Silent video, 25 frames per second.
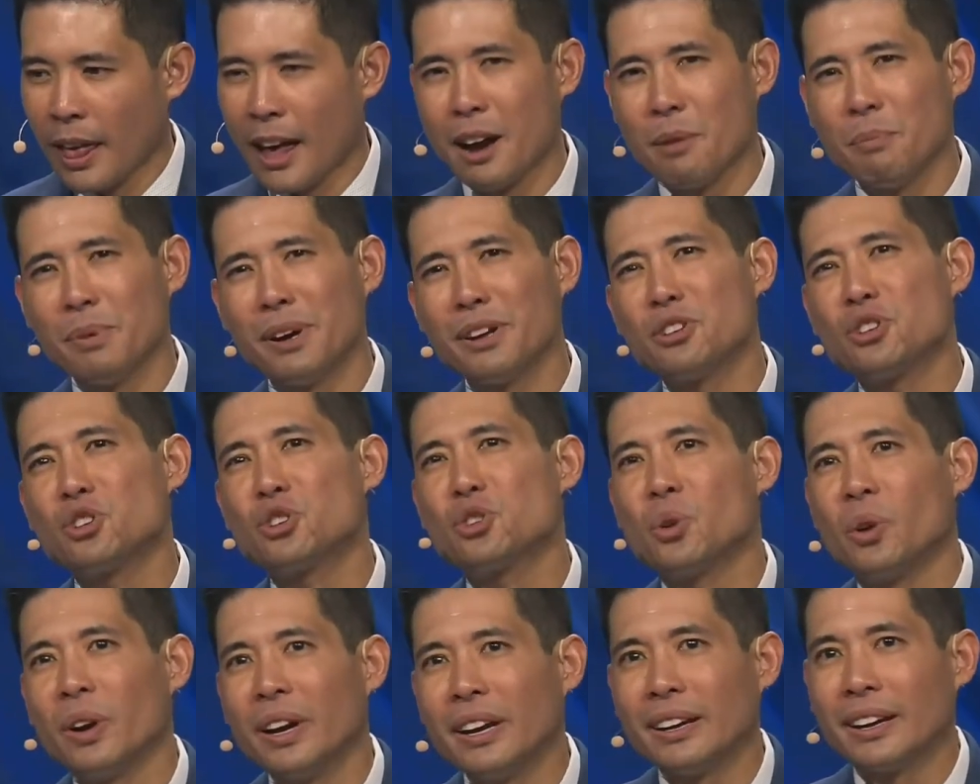How about
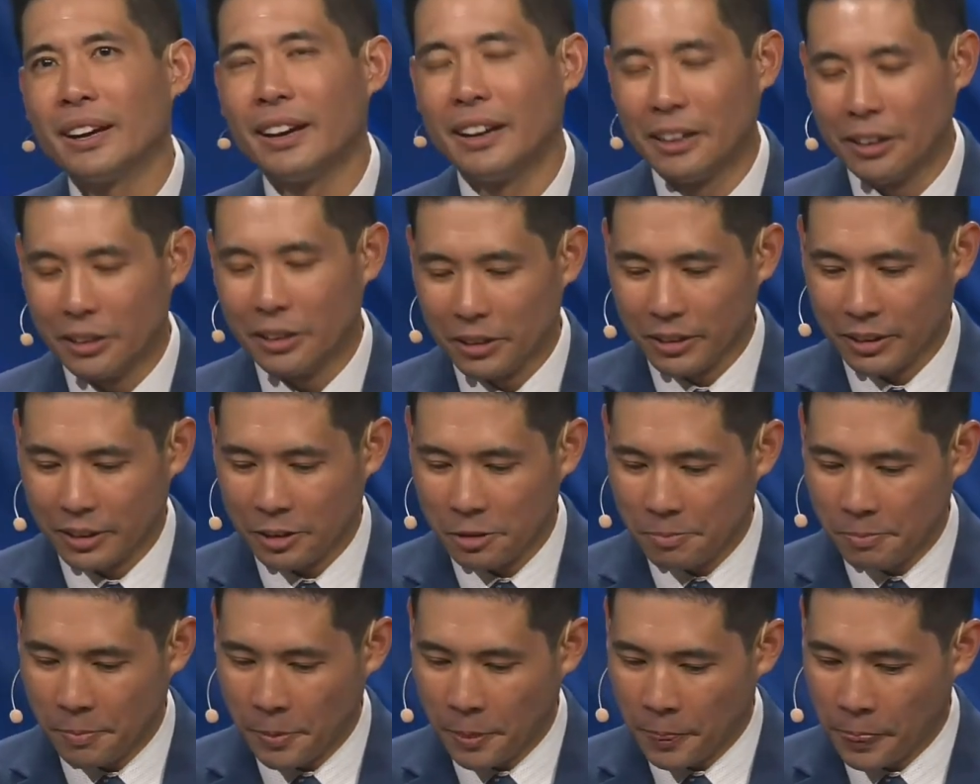joint health?
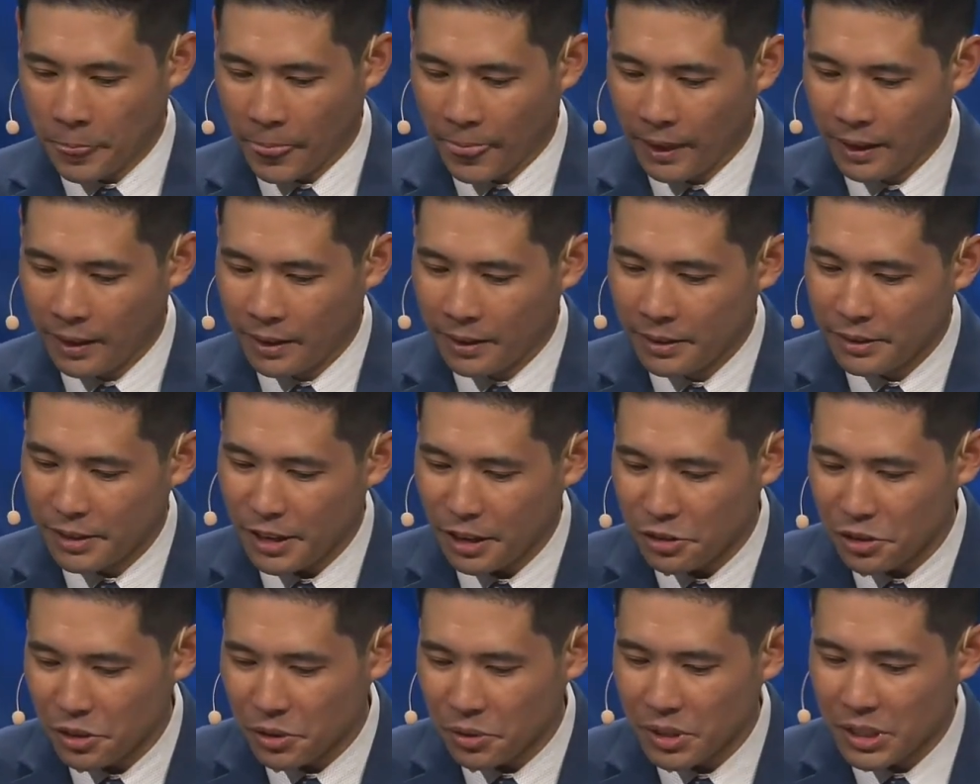
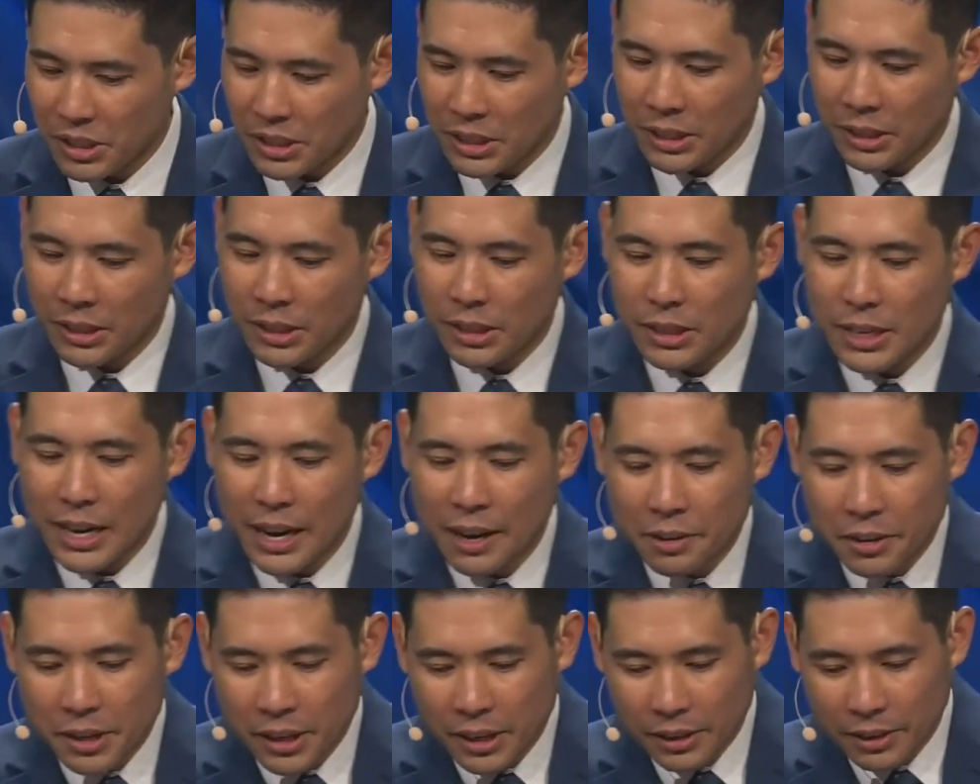Dr. Christina
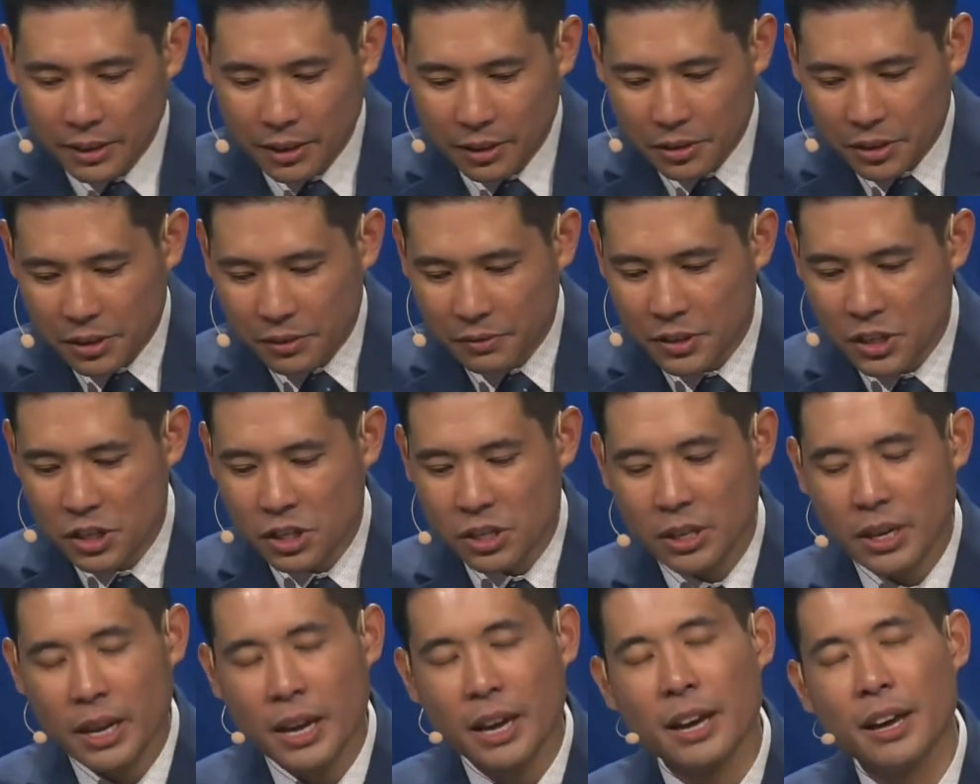Downey, our
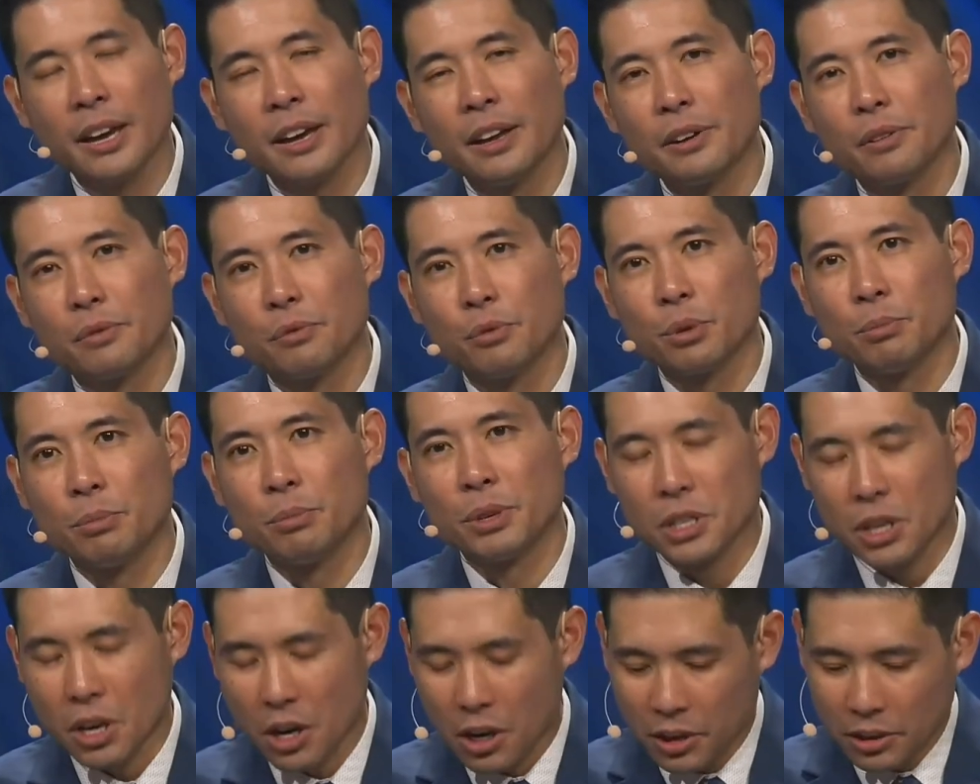division head of
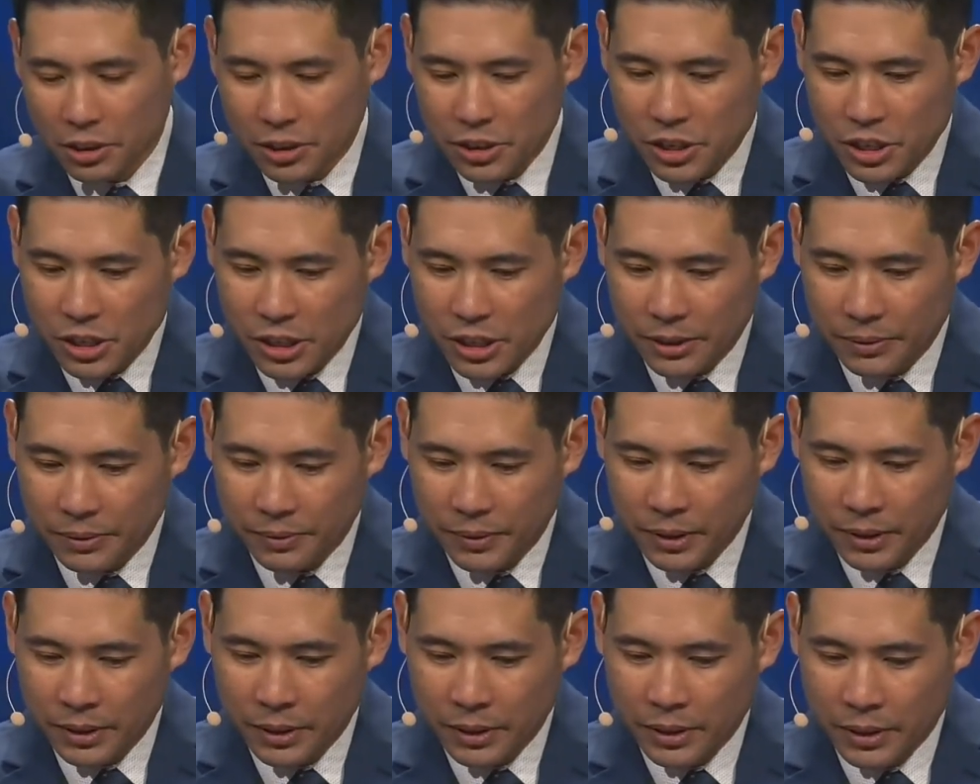rheumatology,
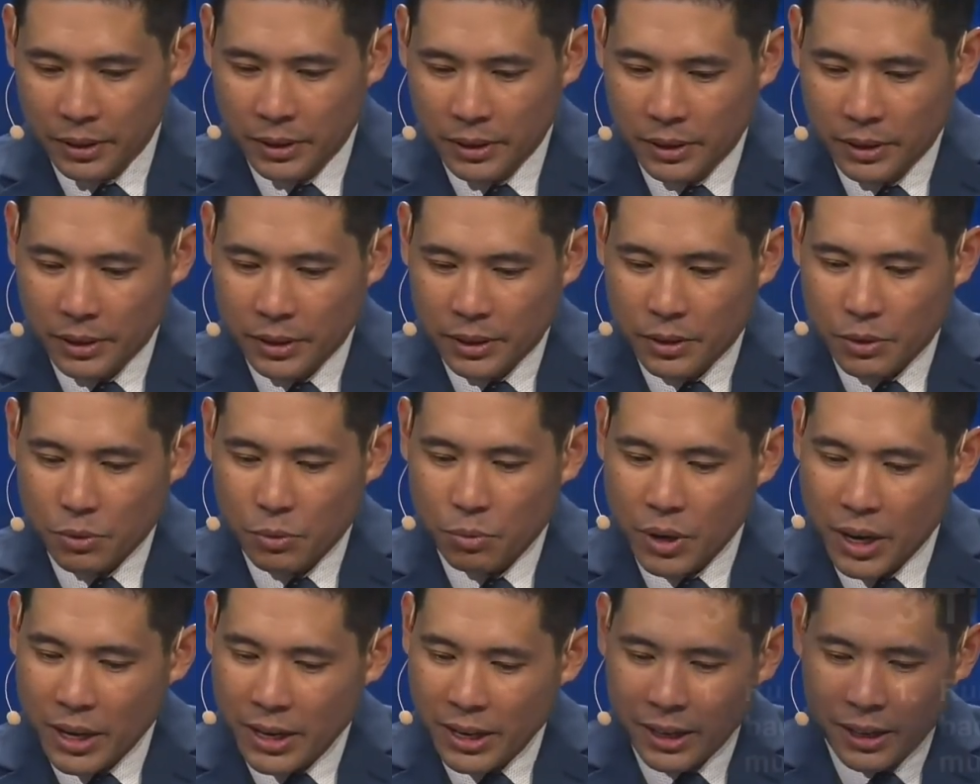
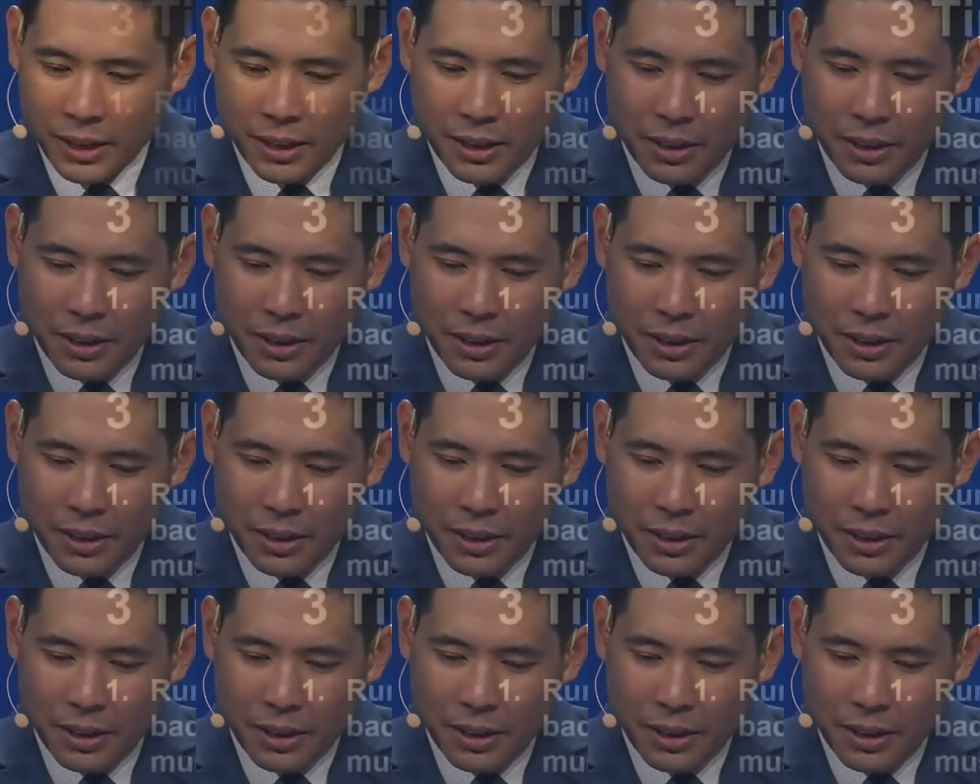running